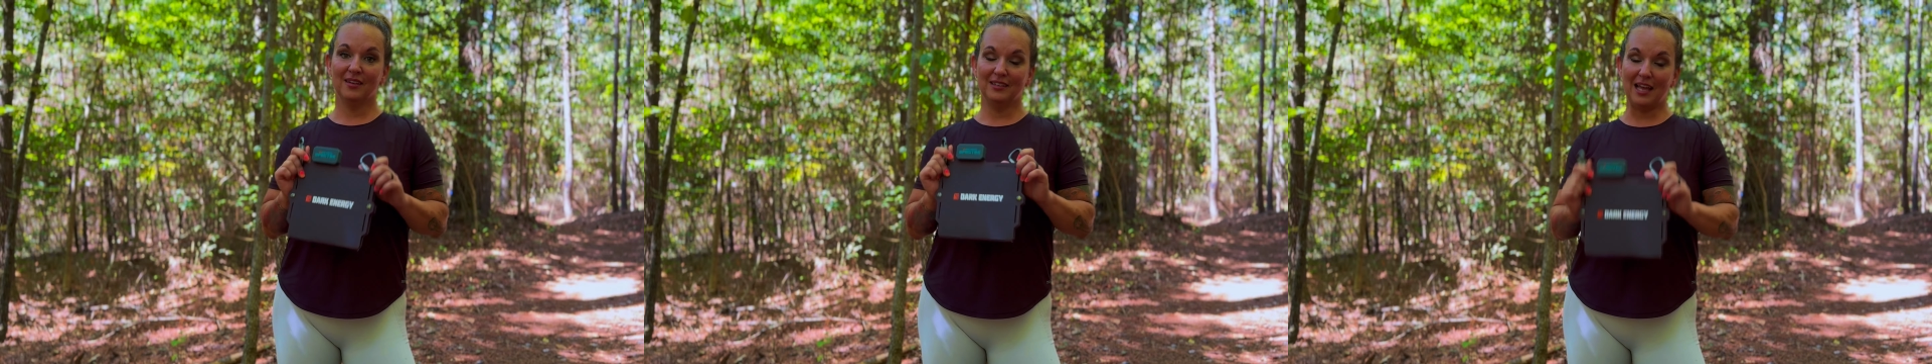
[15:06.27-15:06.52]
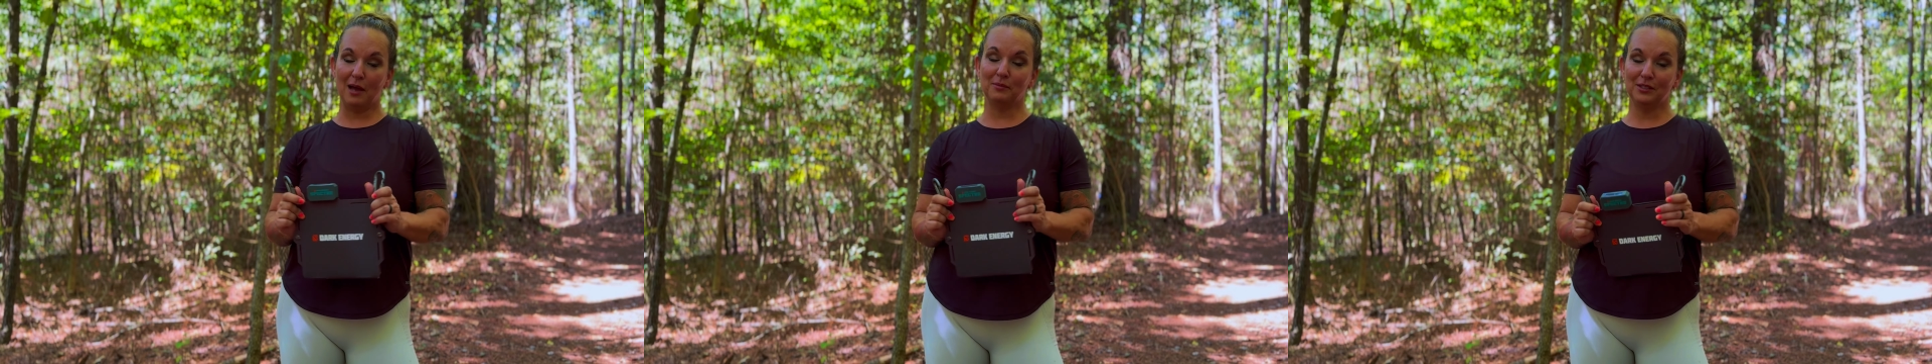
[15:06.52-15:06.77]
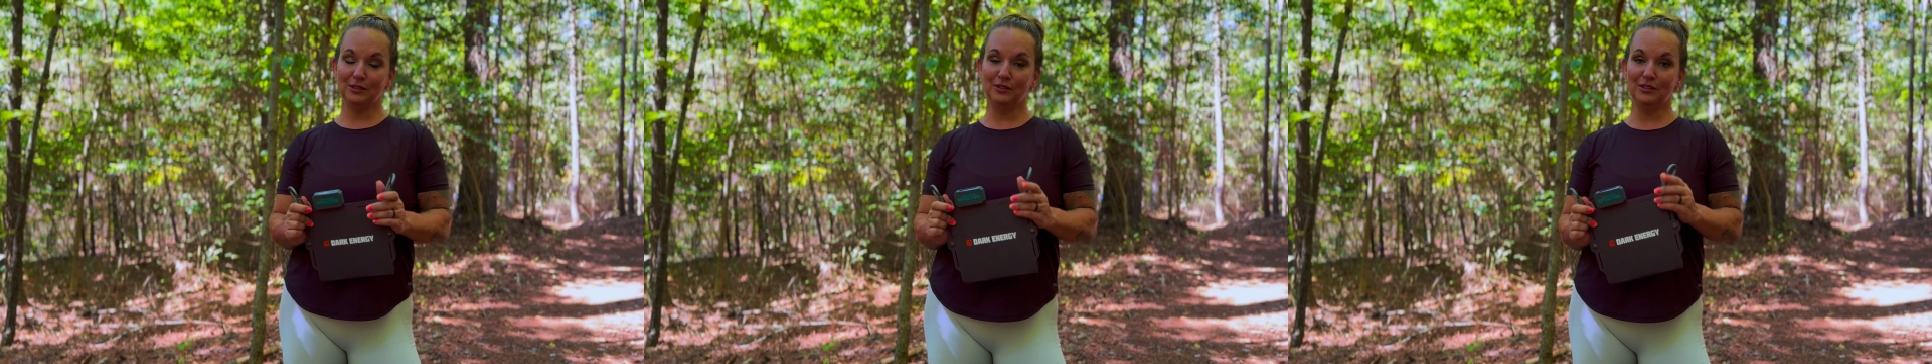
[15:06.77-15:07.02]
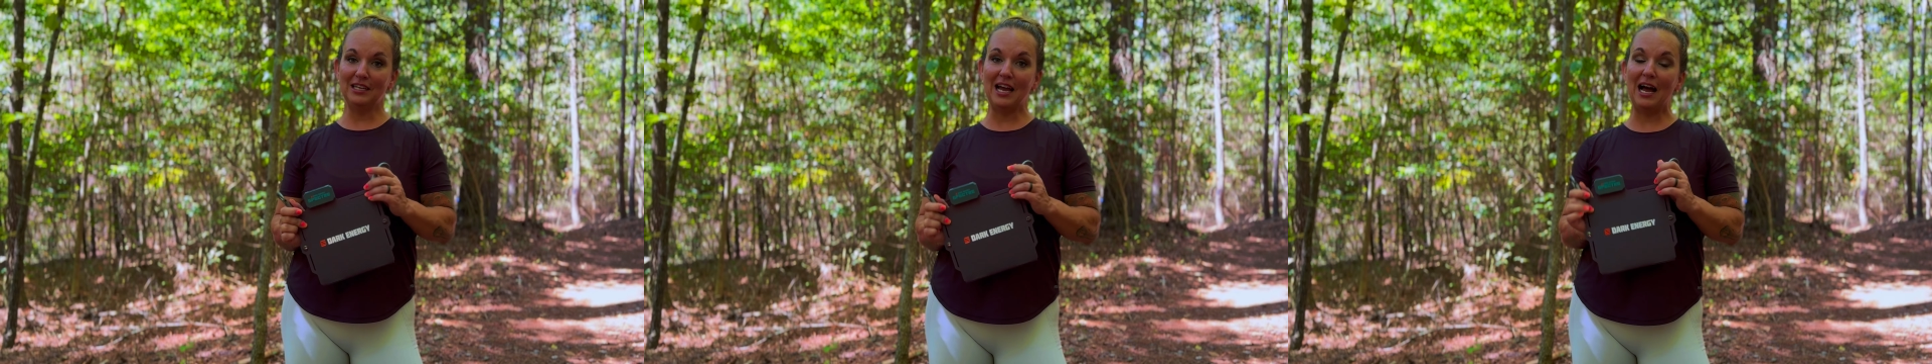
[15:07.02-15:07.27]

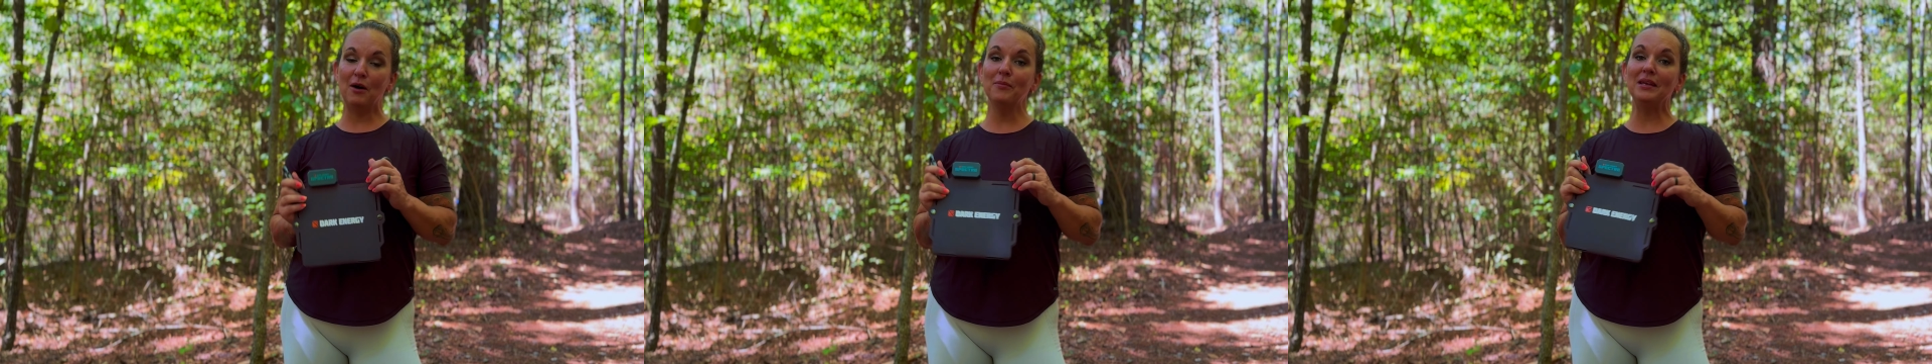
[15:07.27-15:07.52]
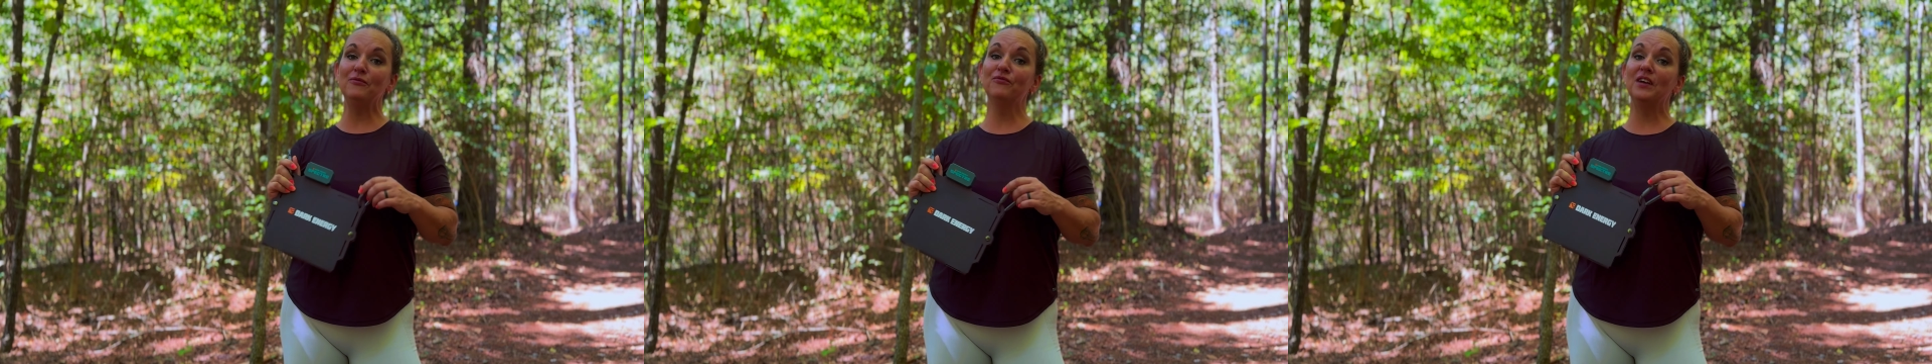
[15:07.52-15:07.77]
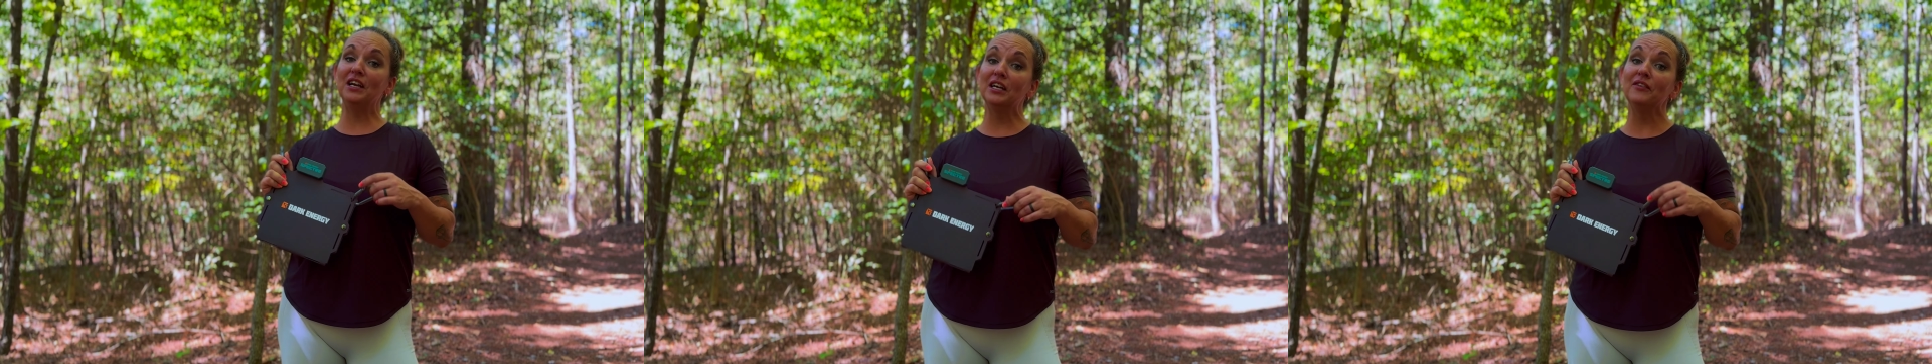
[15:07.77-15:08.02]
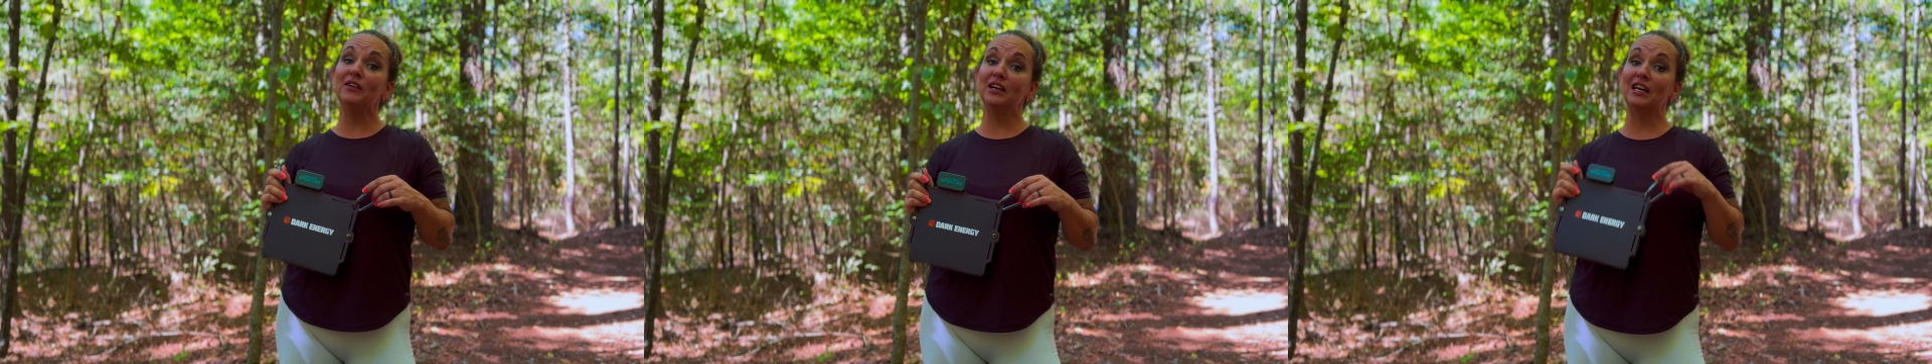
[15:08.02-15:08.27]
Absolutely. I'll be very,
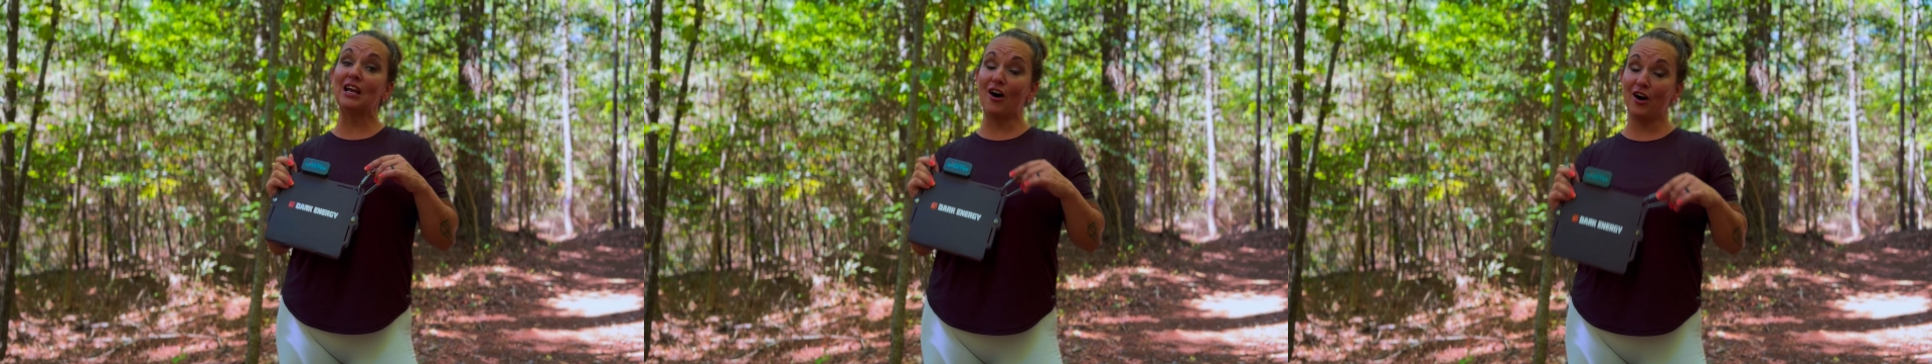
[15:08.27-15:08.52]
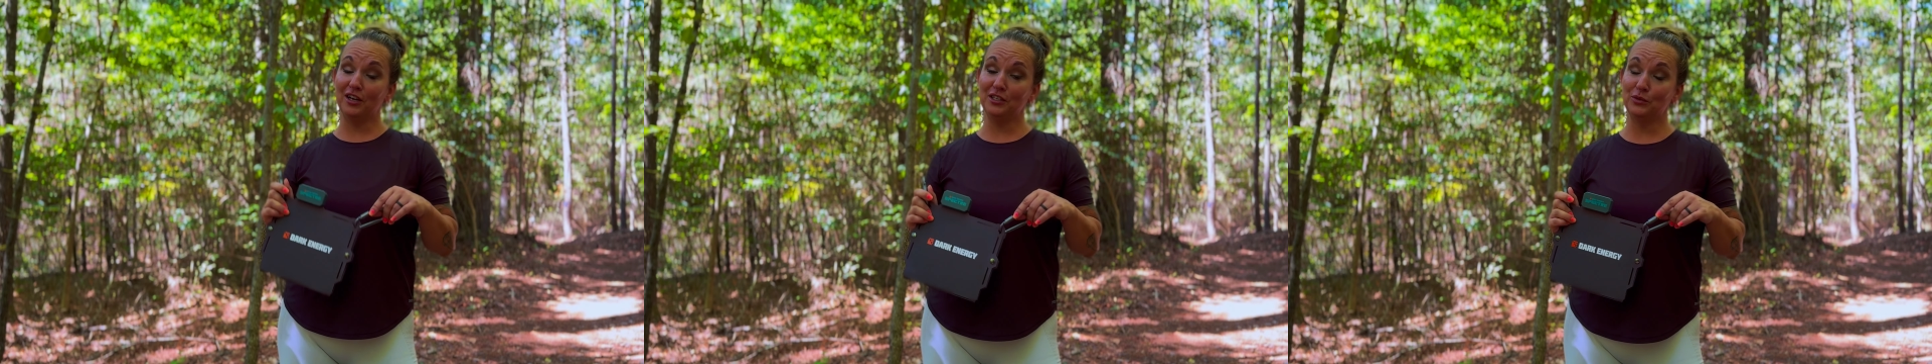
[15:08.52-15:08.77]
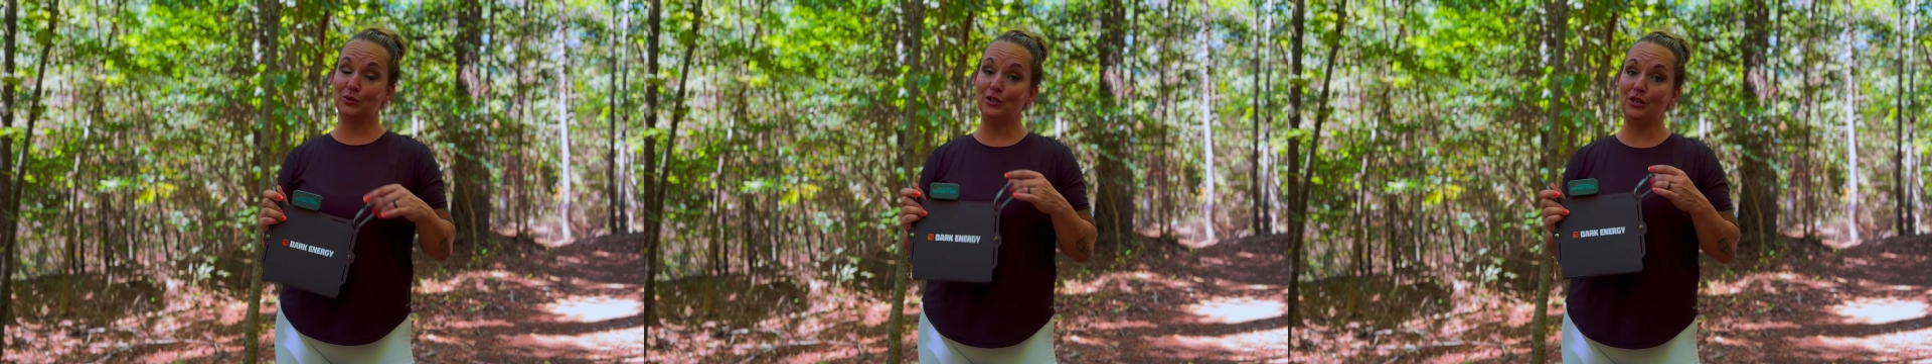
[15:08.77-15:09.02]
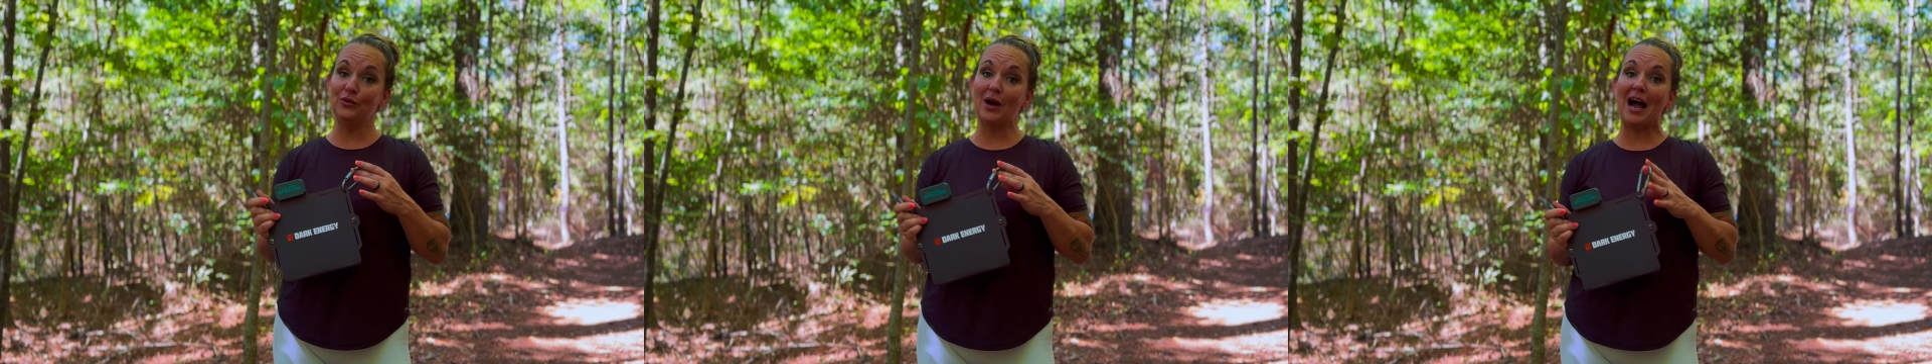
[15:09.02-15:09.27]
very honest with
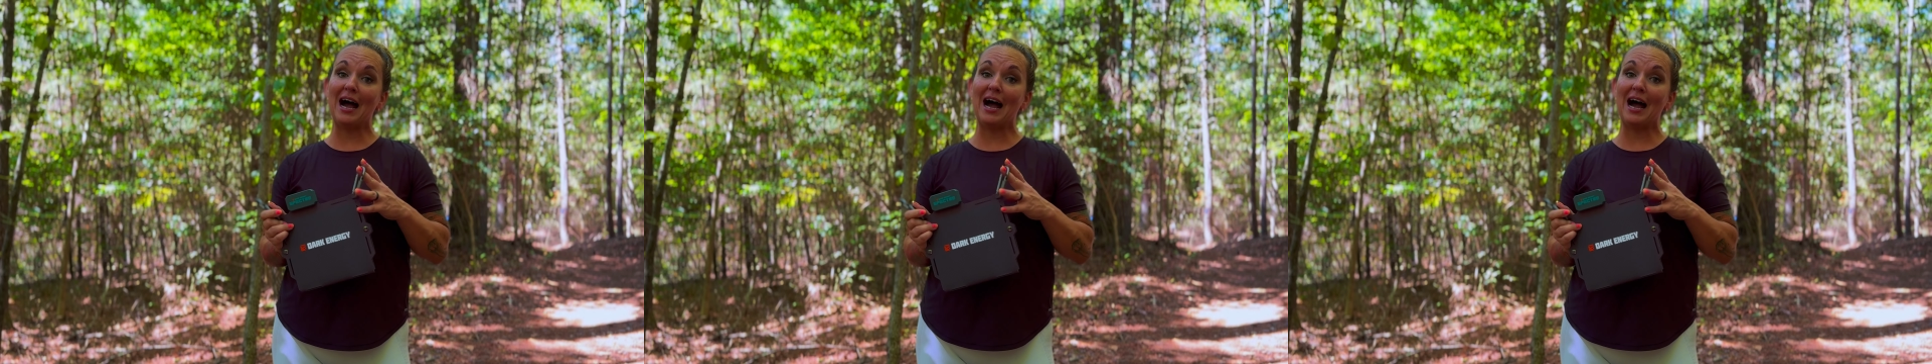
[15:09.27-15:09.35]
you.